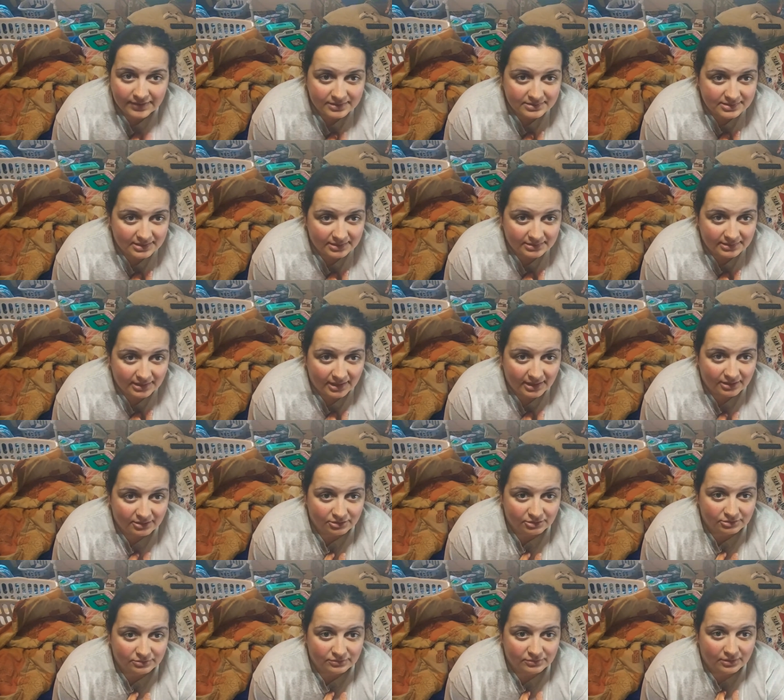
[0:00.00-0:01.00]
things like that
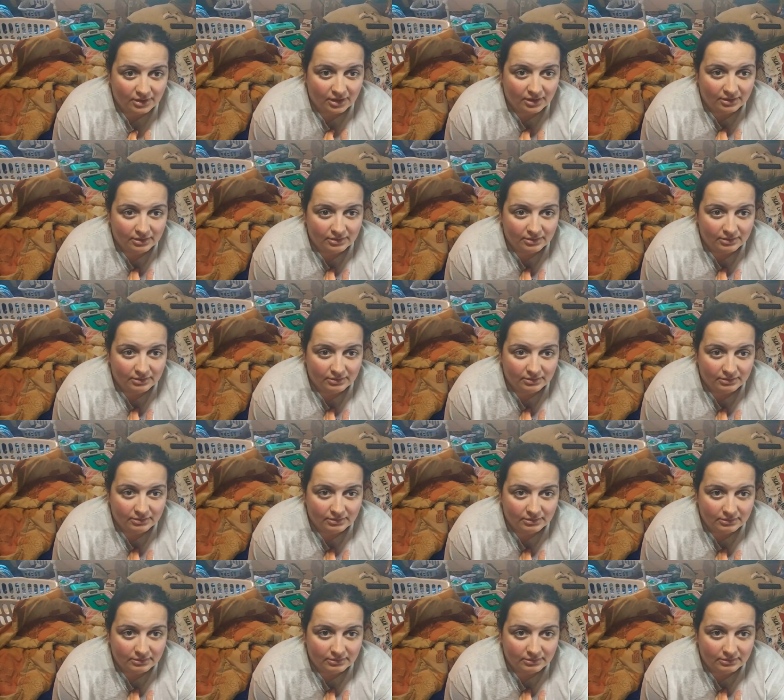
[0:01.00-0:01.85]
are, are